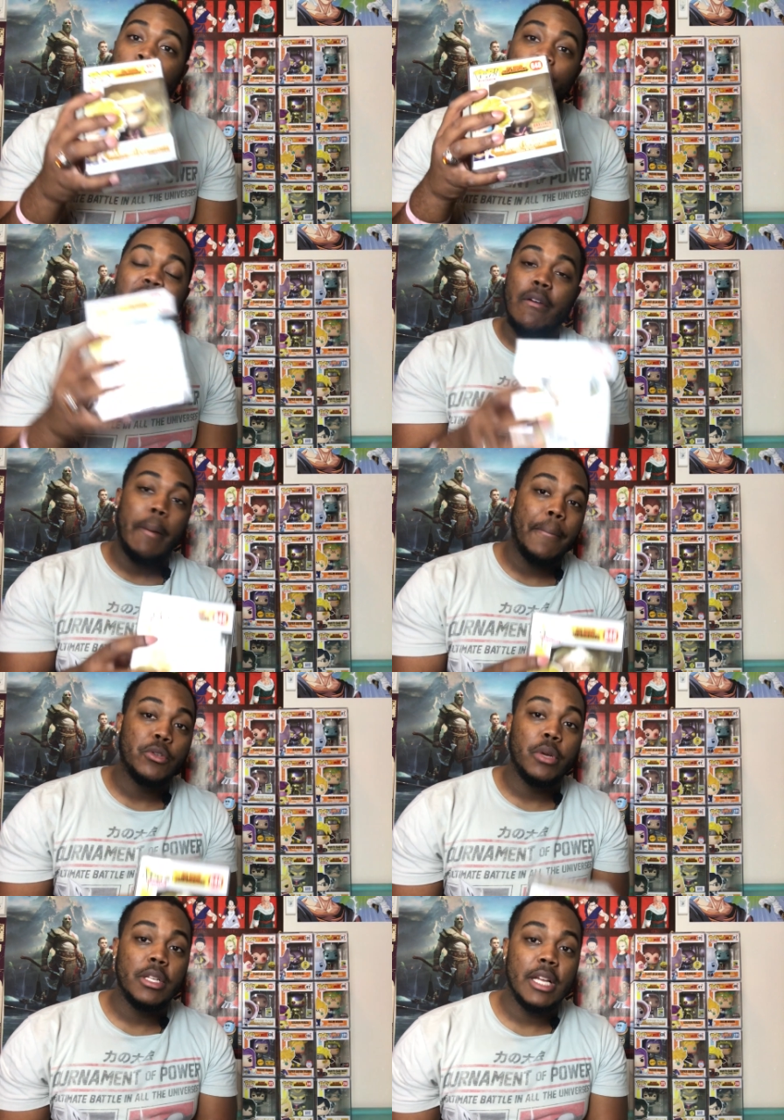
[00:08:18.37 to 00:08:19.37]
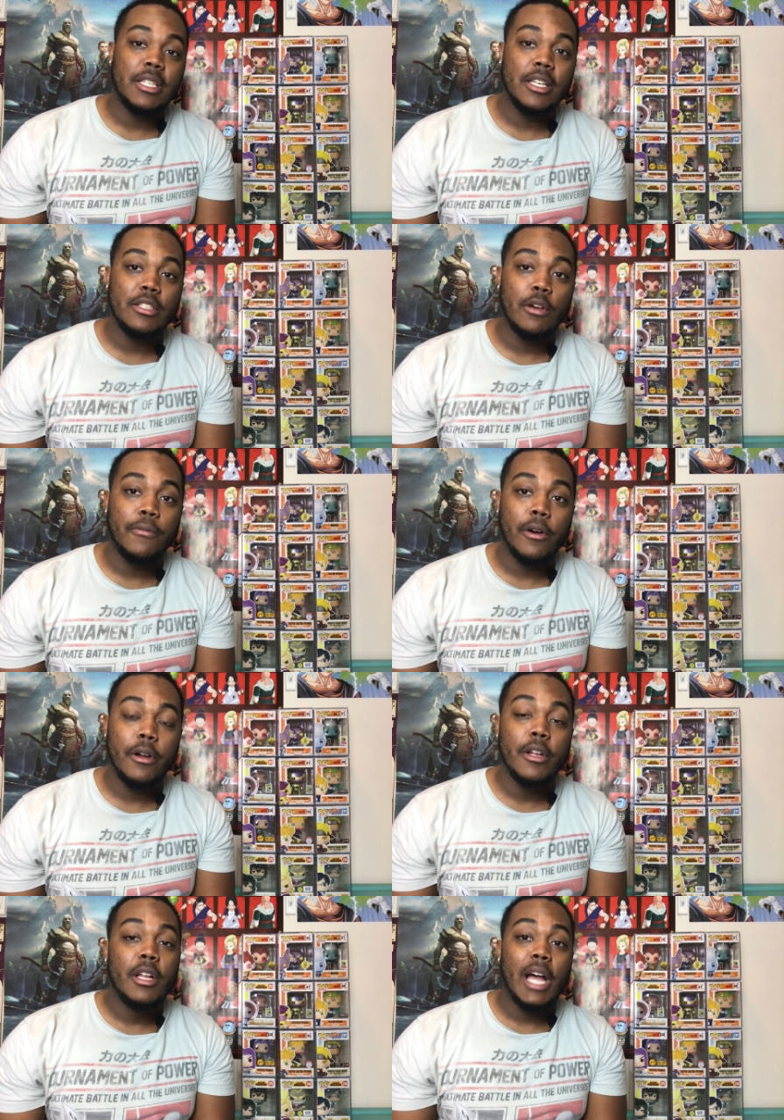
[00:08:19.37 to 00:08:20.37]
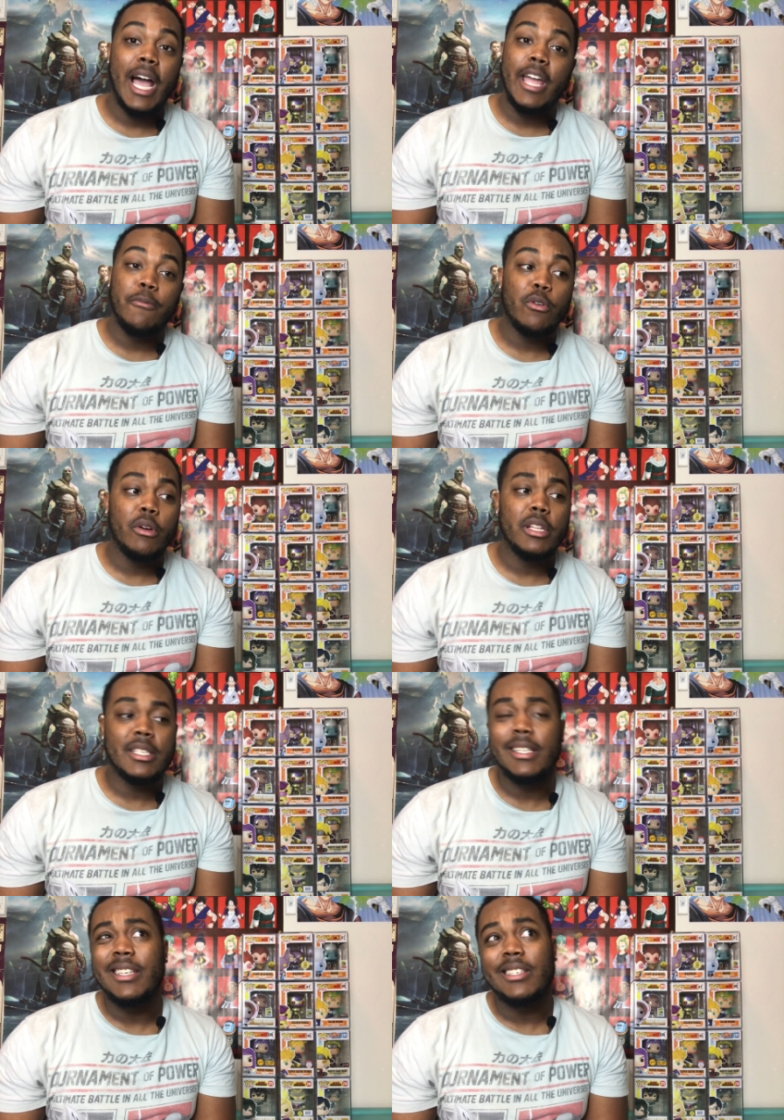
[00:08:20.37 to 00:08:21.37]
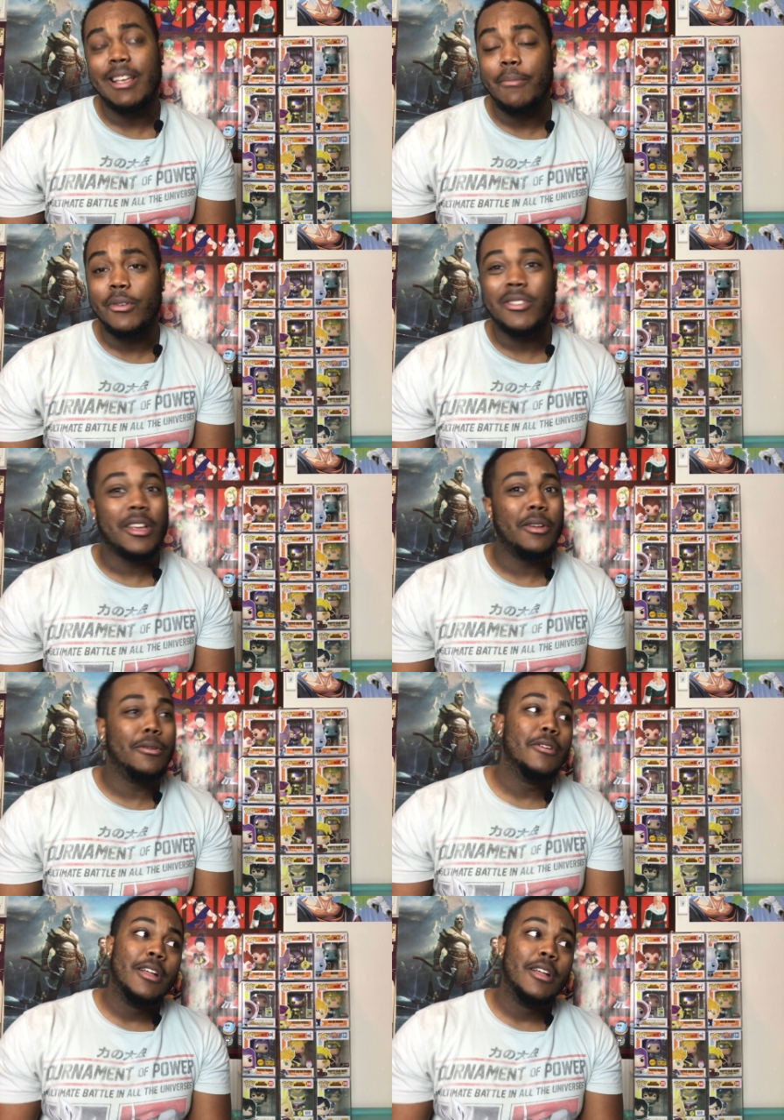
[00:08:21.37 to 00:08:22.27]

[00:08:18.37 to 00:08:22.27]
Favorite pop of 2019 so far. I am recording this in December, so